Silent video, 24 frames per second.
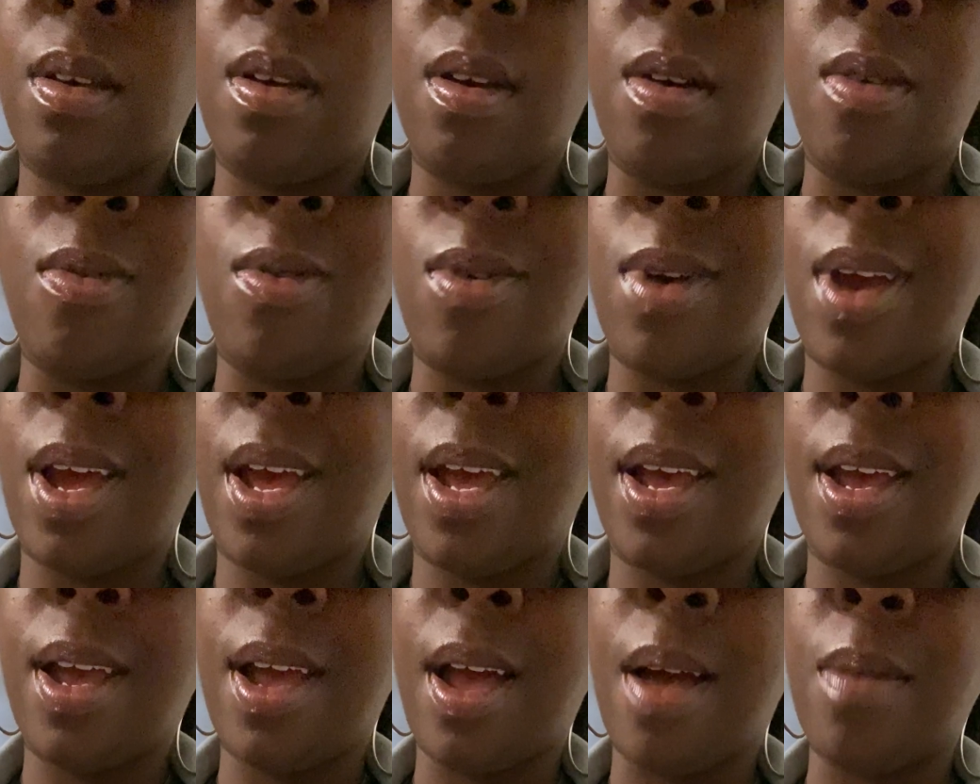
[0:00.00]

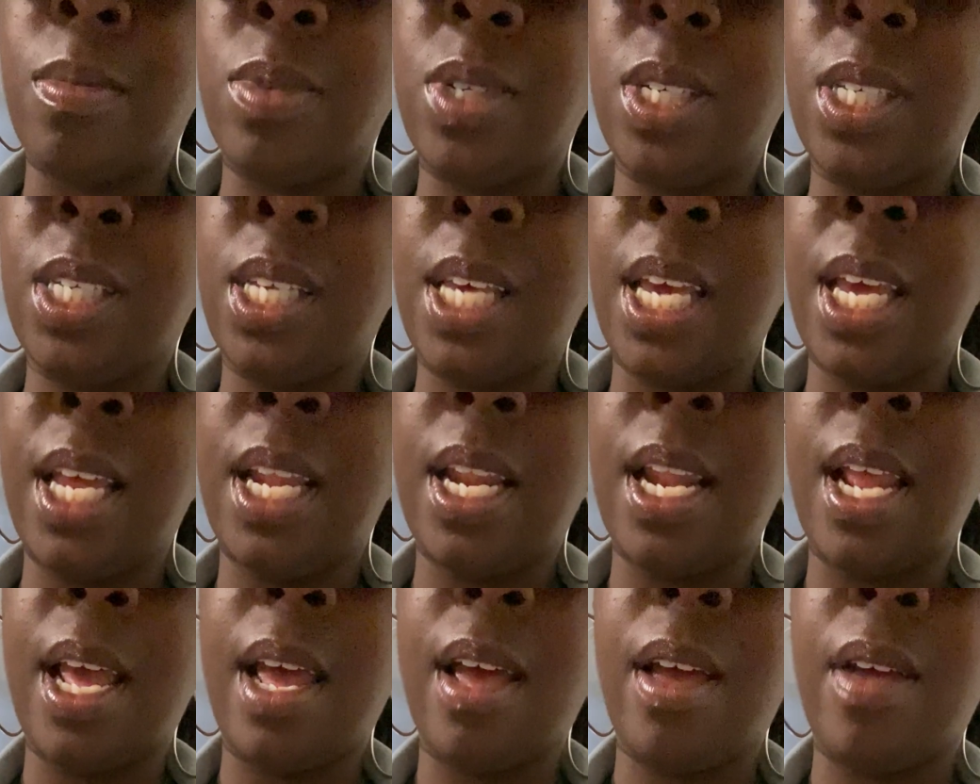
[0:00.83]
Okay, I'm just
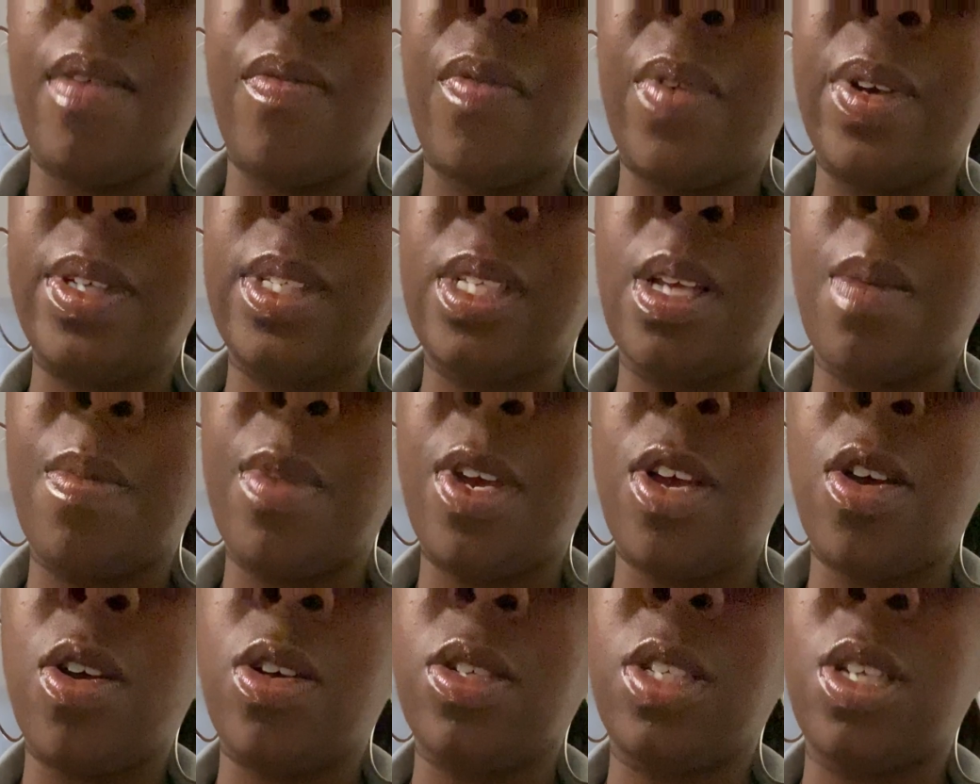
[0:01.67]
getting it. For some of
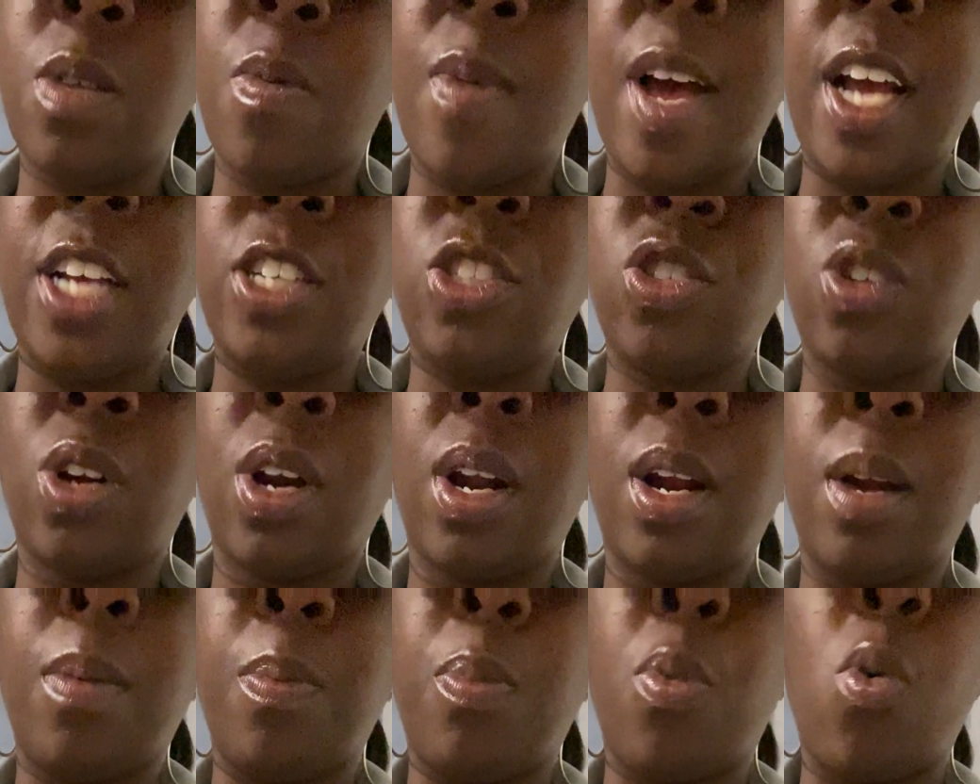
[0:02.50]
y'all, somebody's
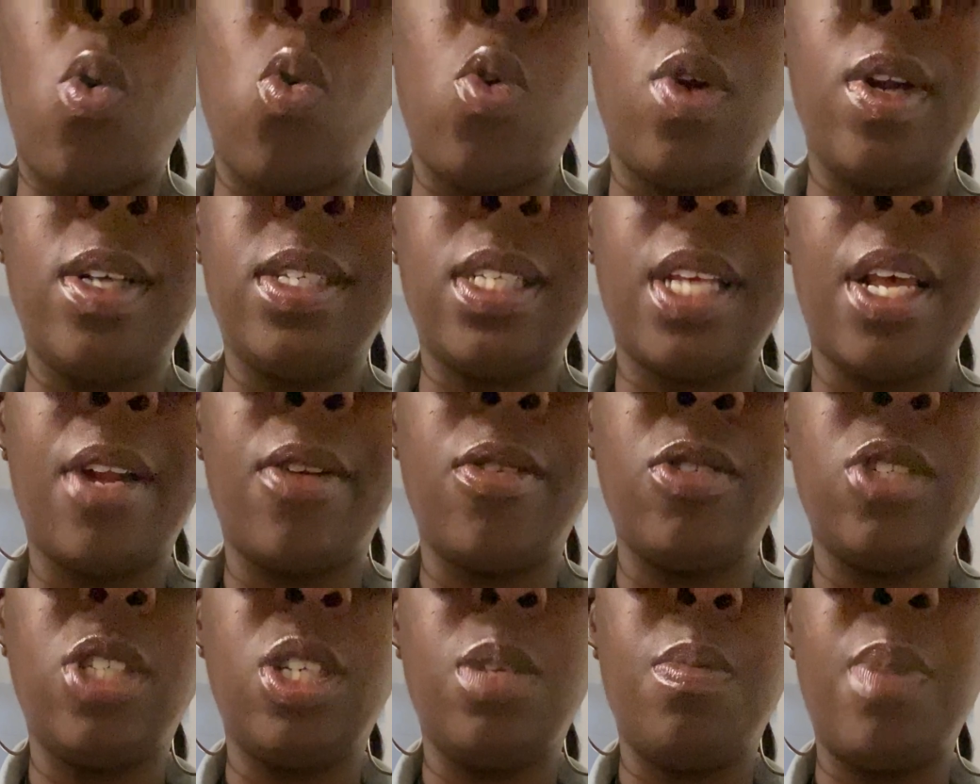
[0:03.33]
trying to pull this
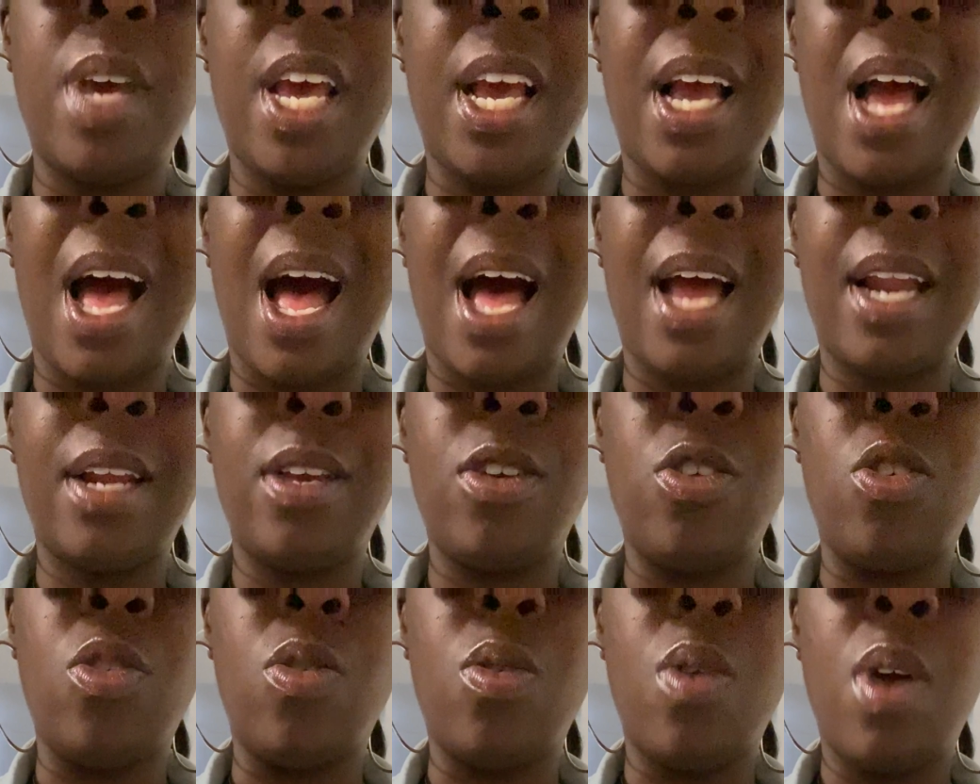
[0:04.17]
energy back out of
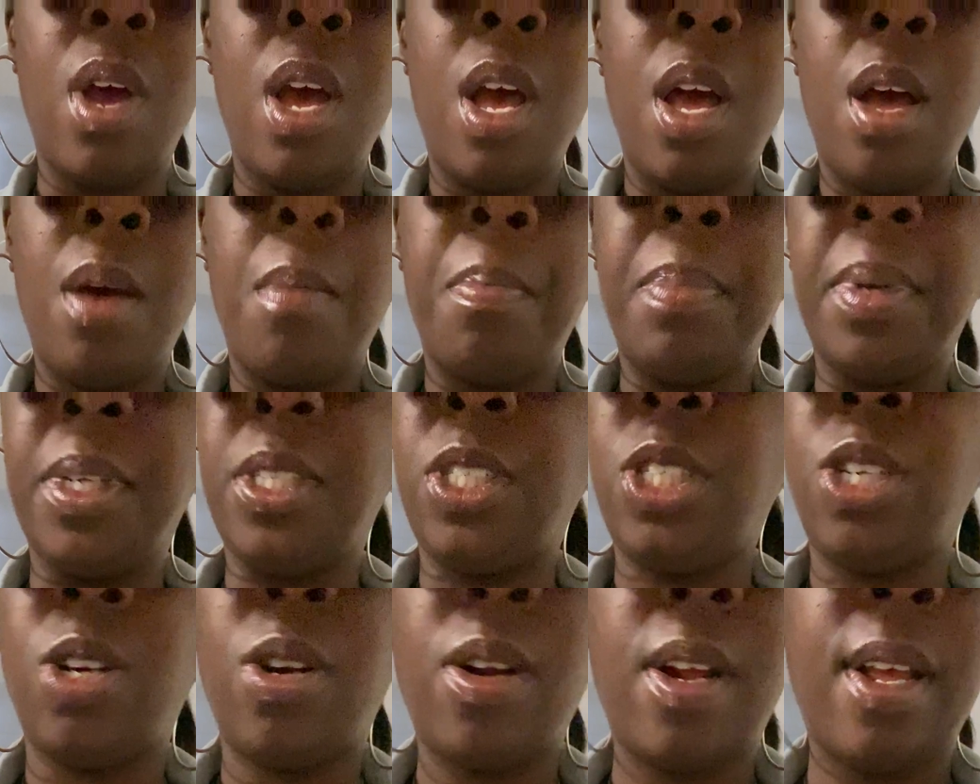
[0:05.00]
you,
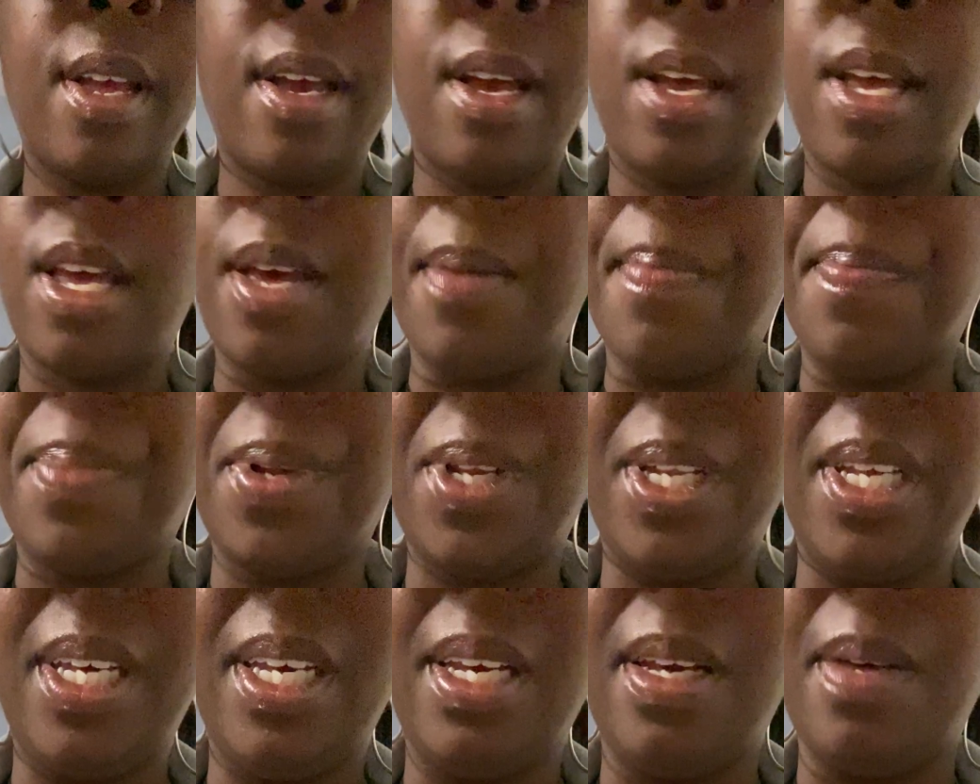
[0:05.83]
but you're in
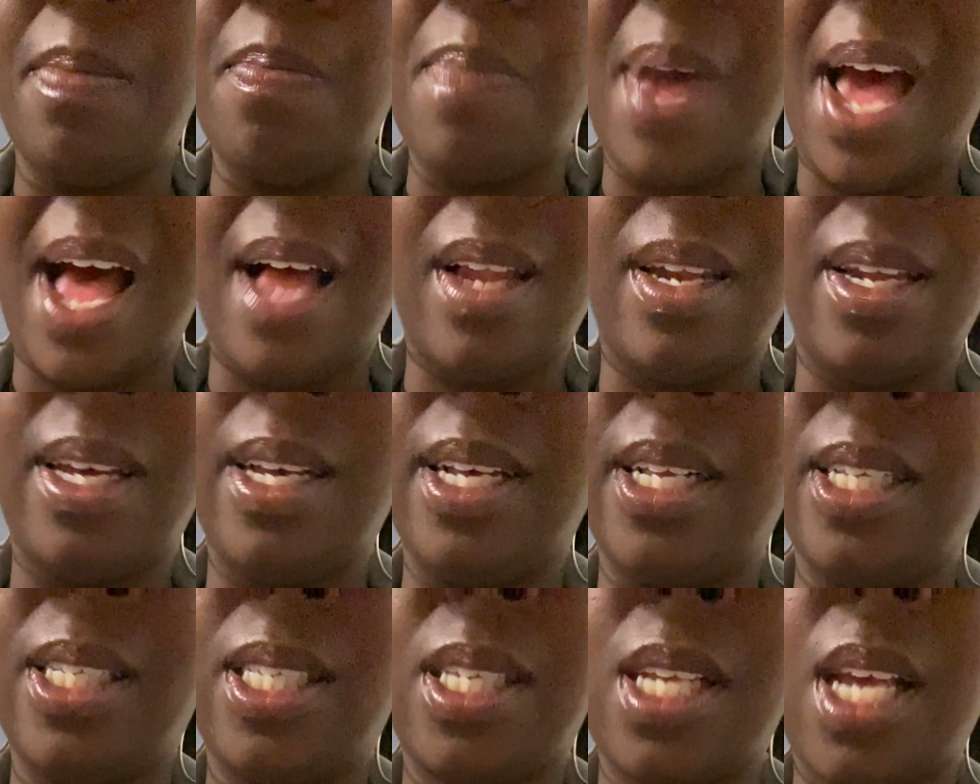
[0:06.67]
complete
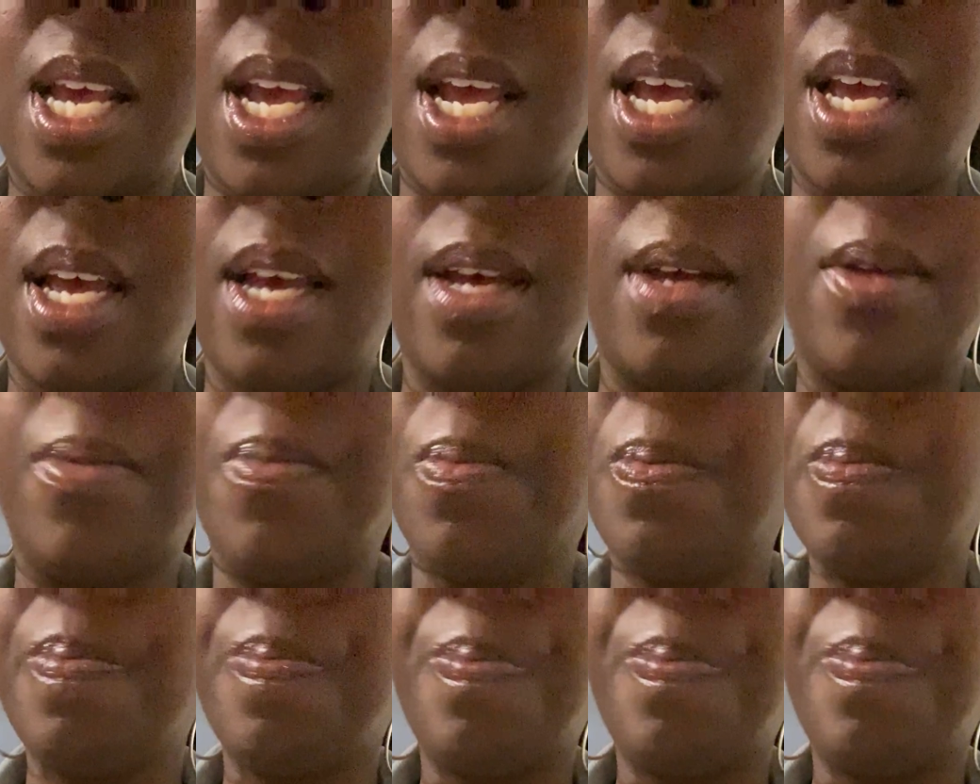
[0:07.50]
balance and